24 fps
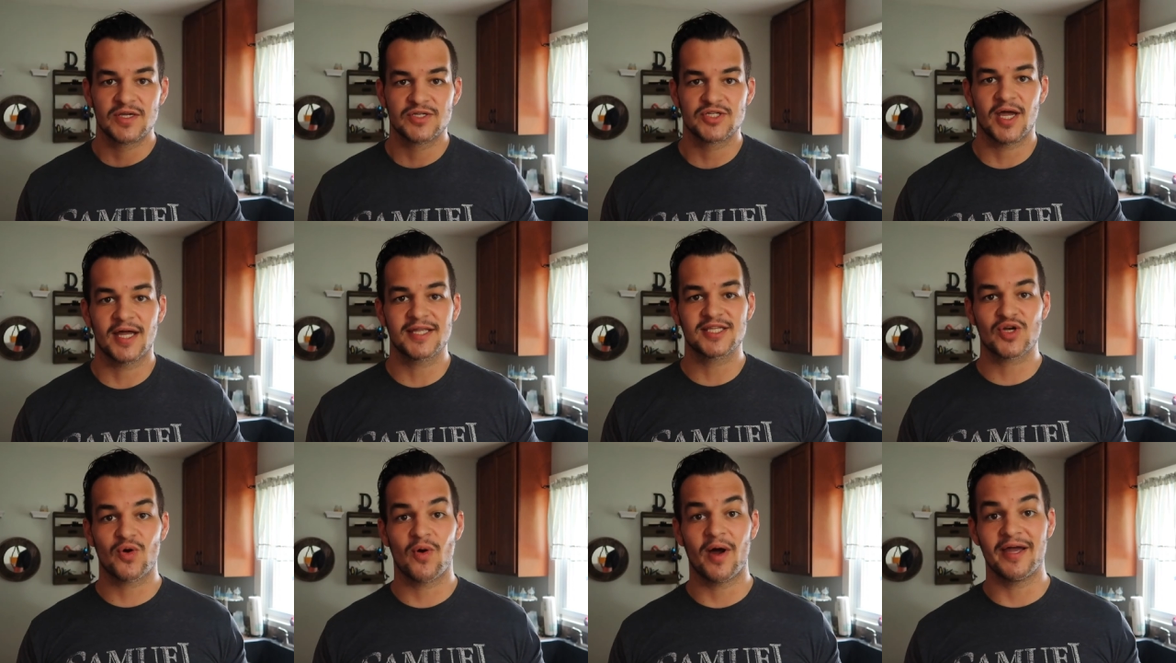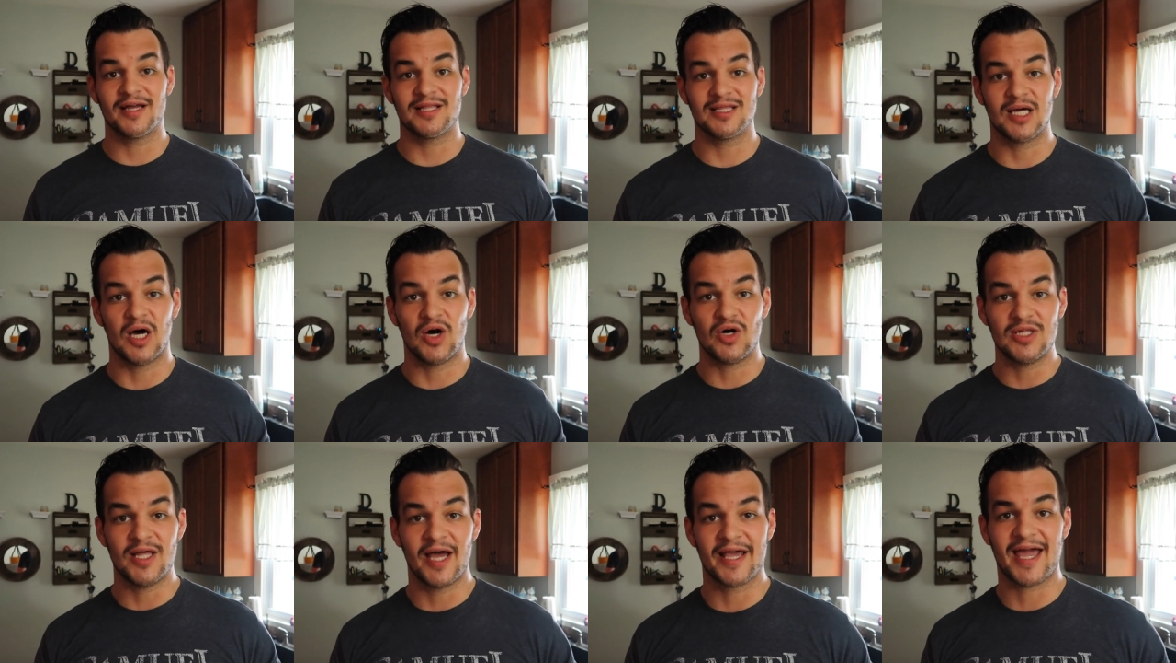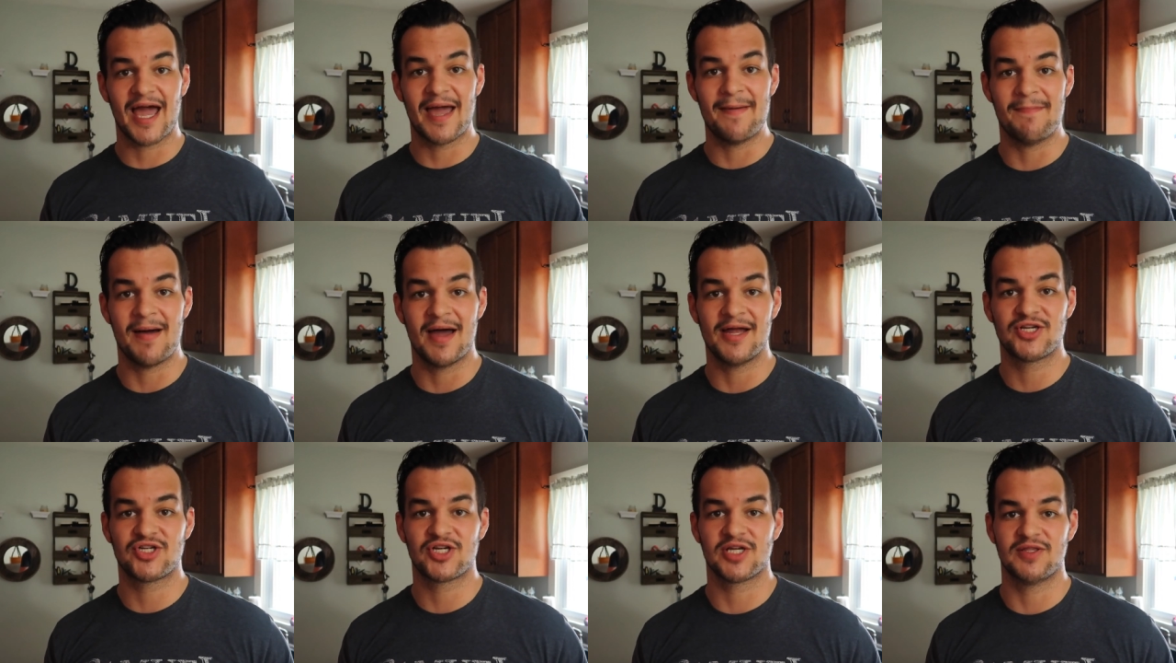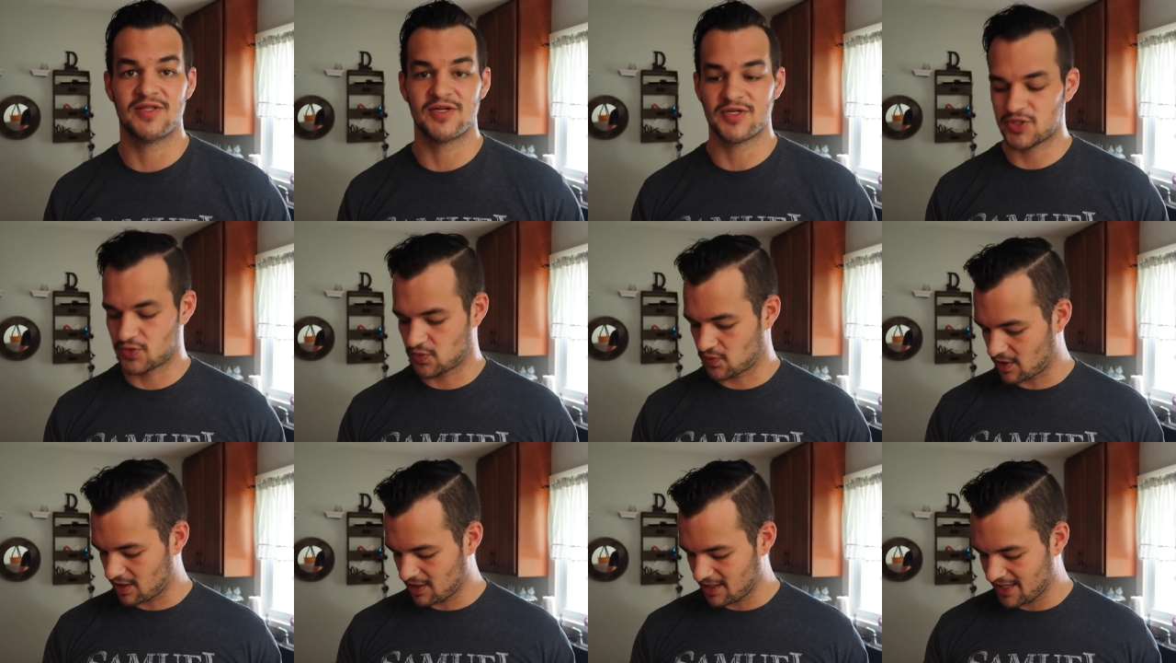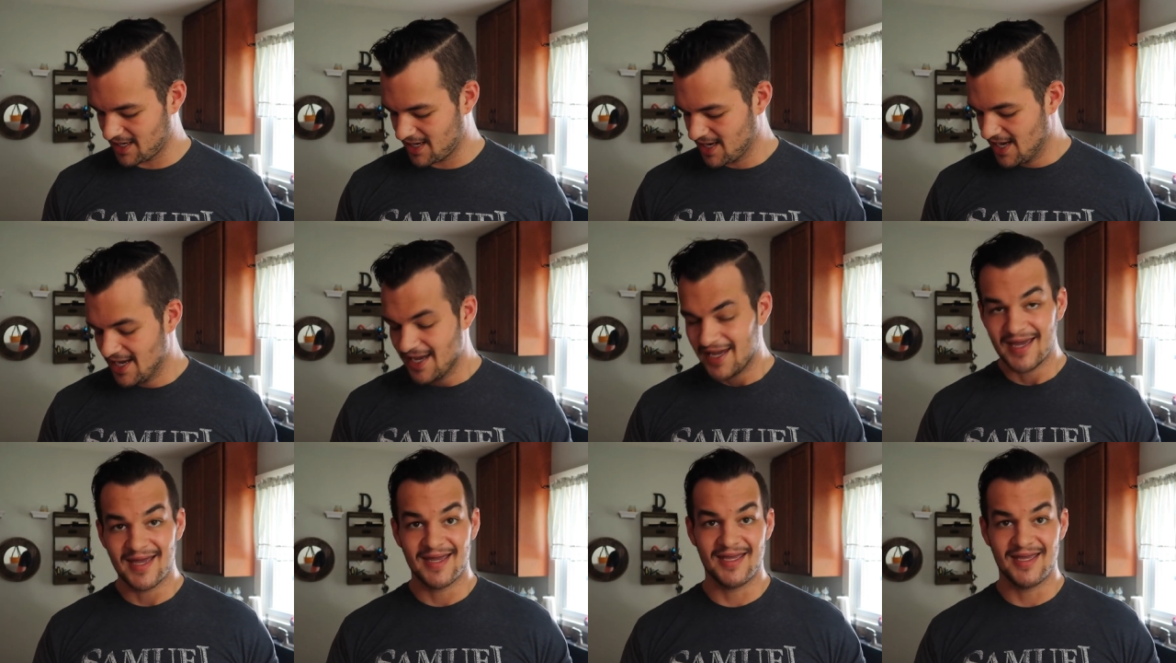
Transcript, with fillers: So that's quite low, like I mentioned. There's really